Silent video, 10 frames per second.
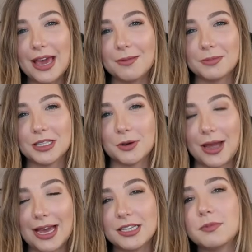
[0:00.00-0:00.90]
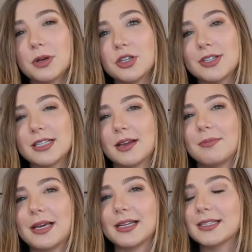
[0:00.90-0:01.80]
am so I had to purchase
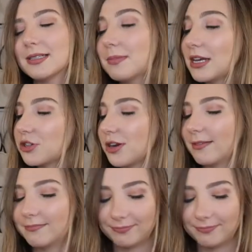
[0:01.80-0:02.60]
it because I'm extra.